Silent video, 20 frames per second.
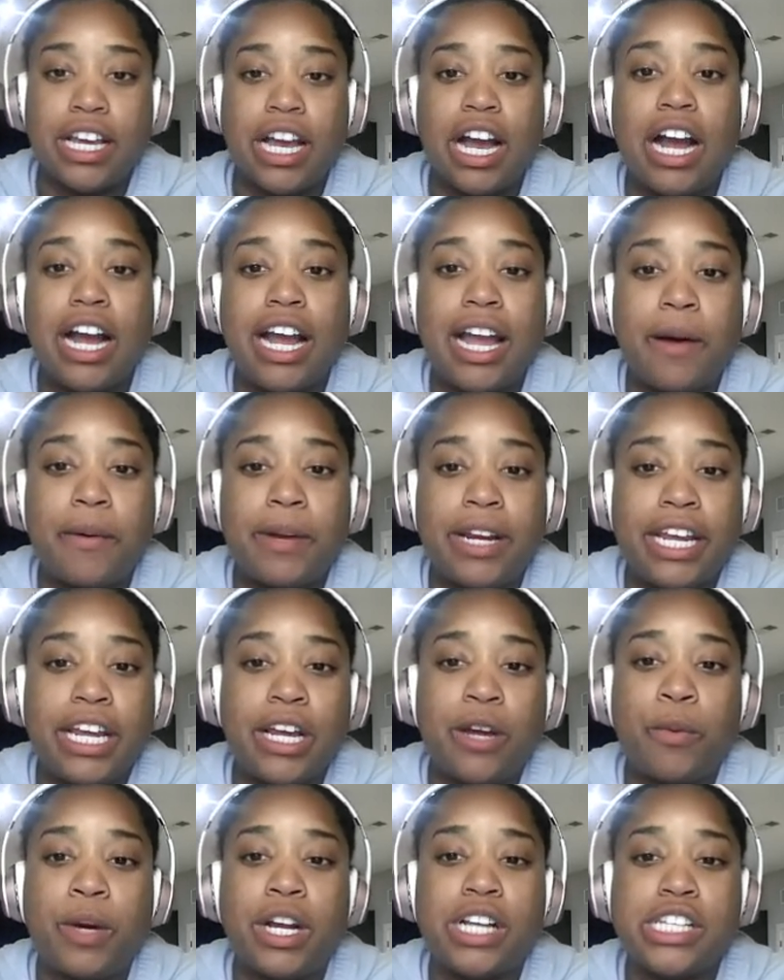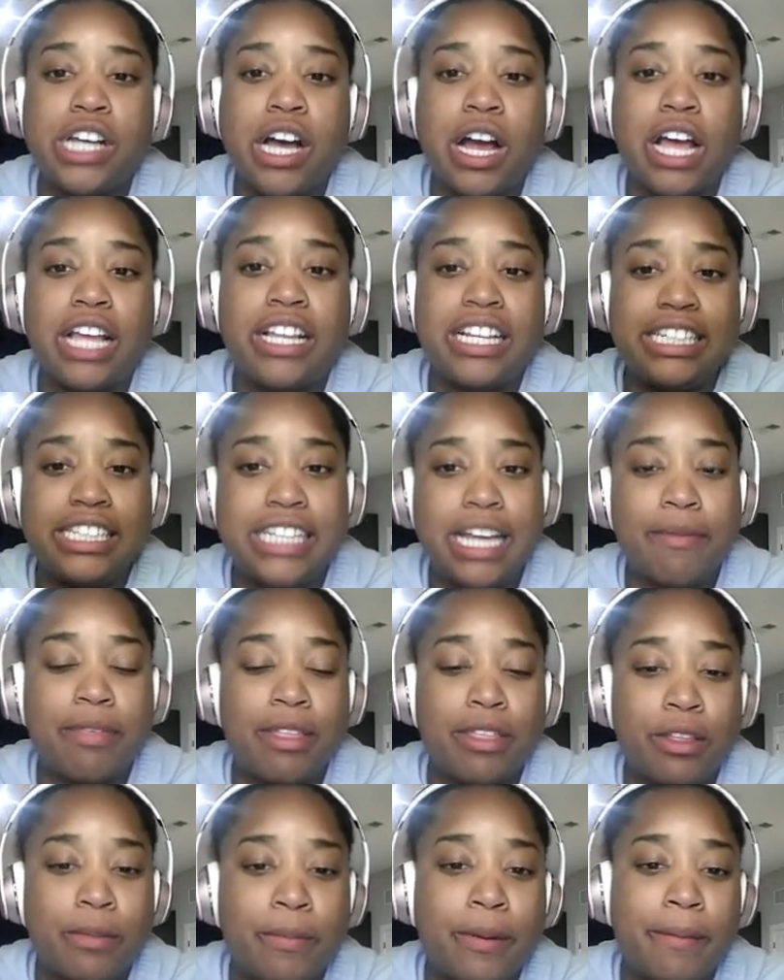All right, we're going to talk in depth a
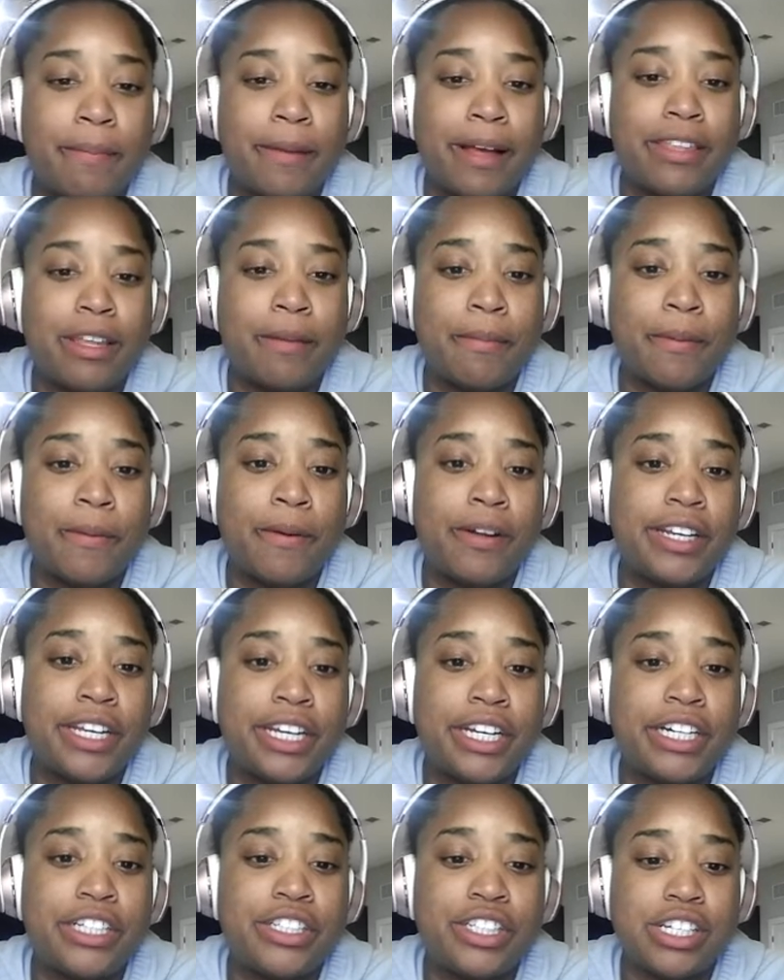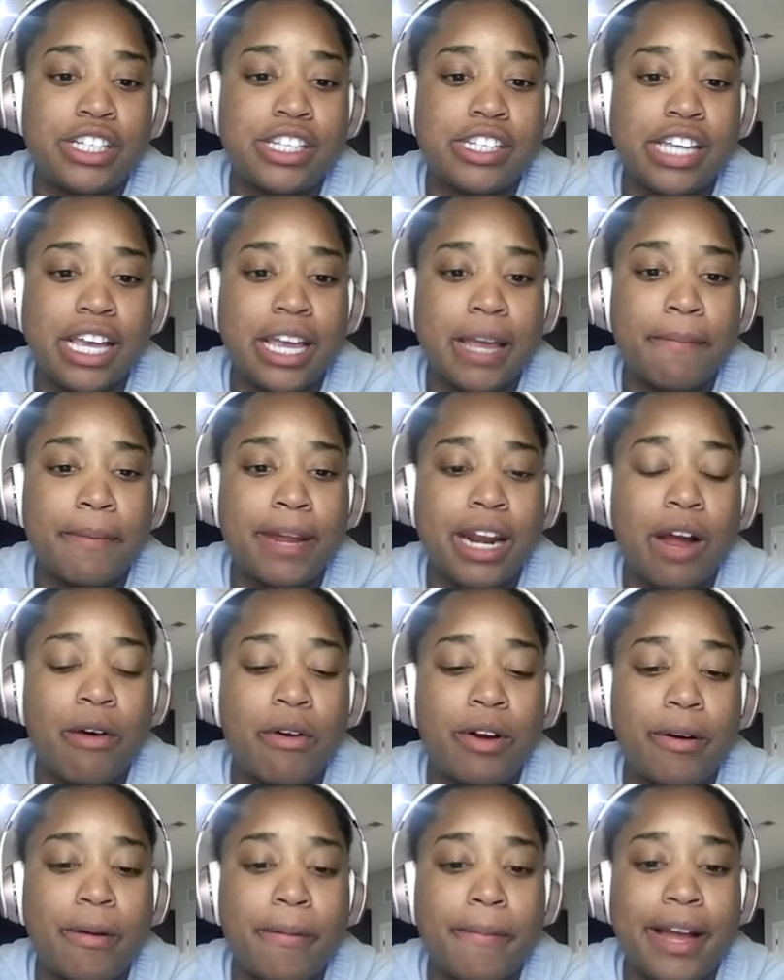little bit about number 1 here in just a second, but I
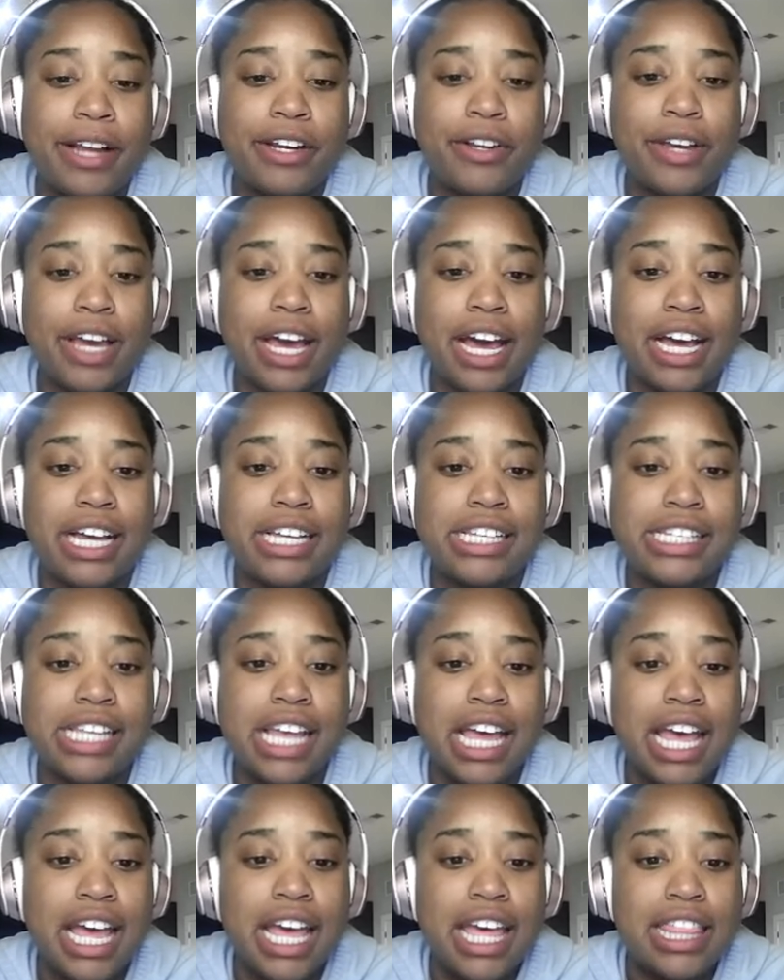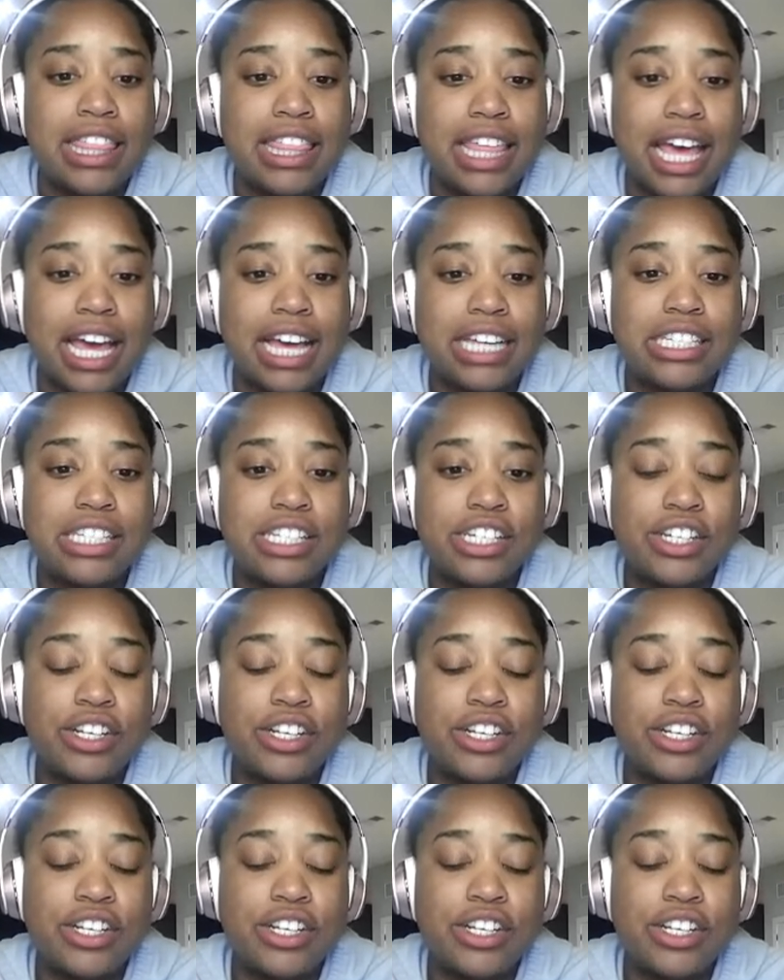want to remind you guys that,